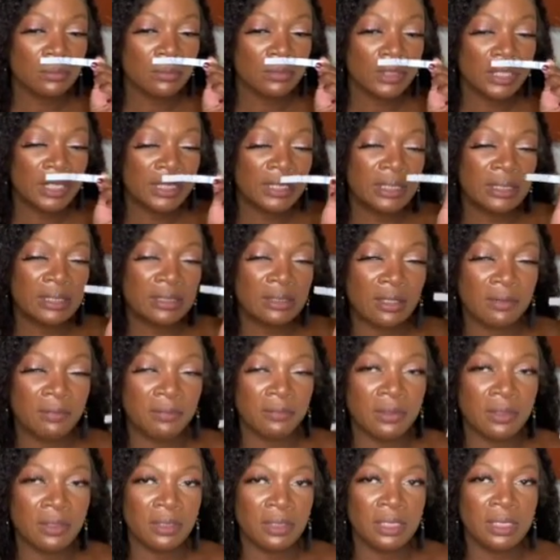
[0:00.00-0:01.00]
It's
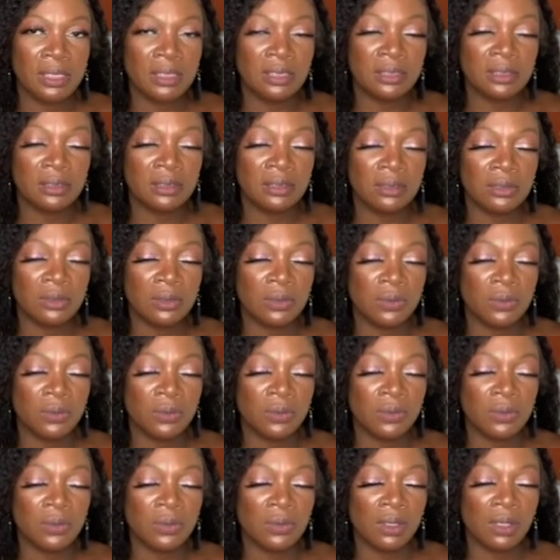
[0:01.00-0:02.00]
definitely
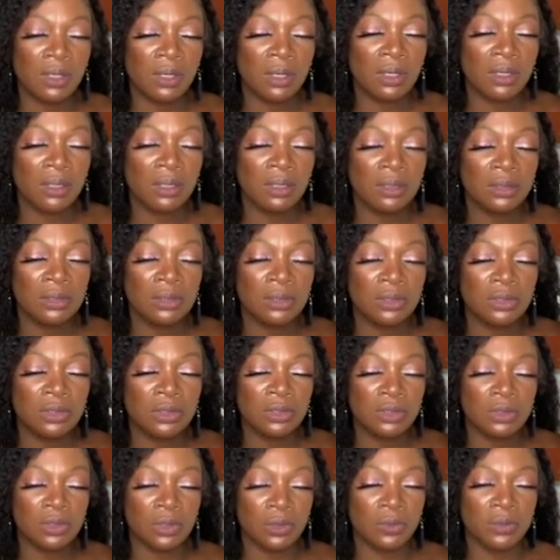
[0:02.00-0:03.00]
so
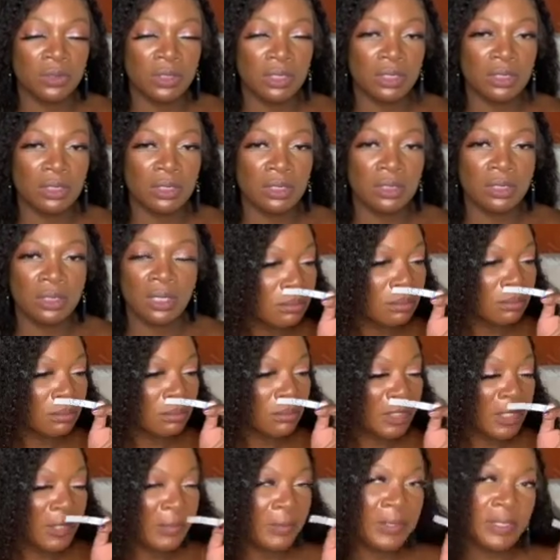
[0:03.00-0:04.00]
good.
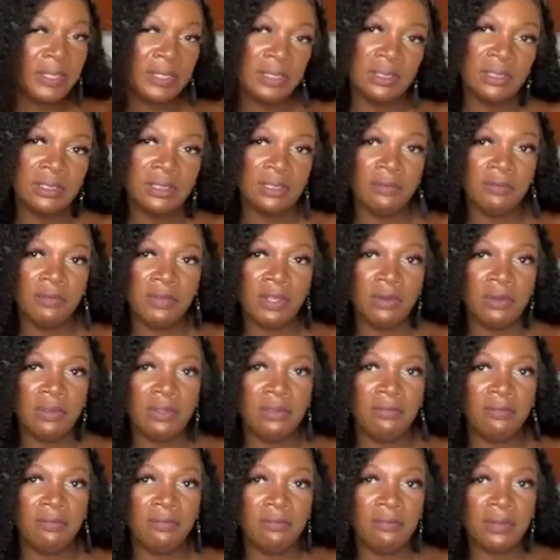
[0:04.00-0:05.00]
This is a very
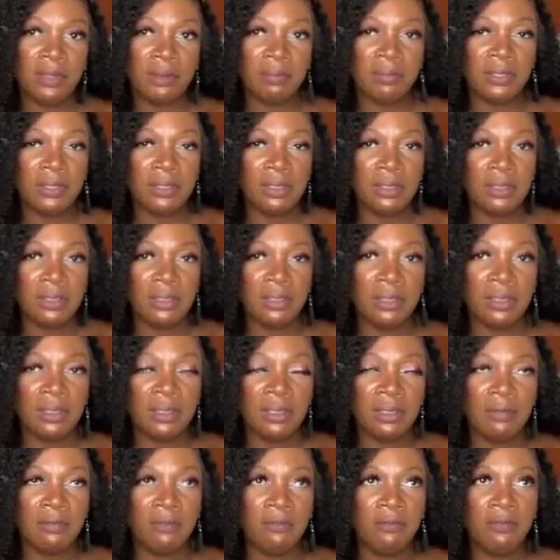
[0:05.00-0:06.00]
feminine,
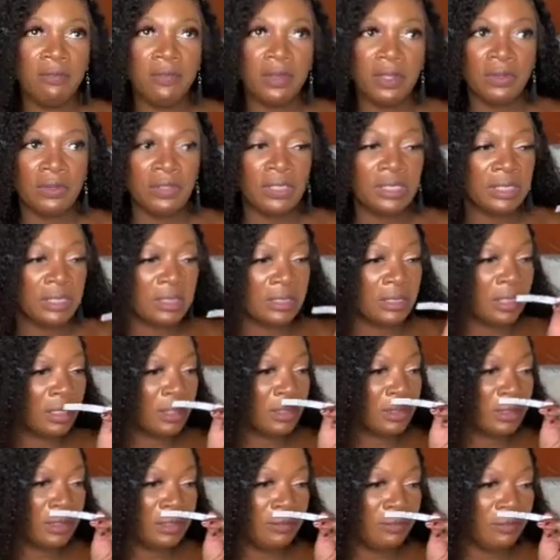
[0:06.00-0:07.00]
very
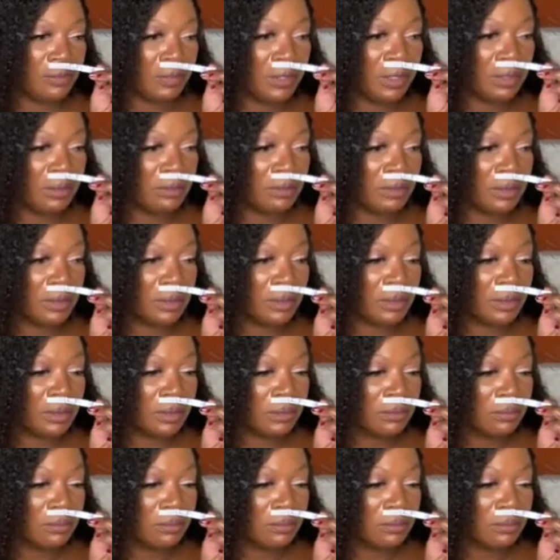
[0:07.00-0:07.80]
sexy fragrance.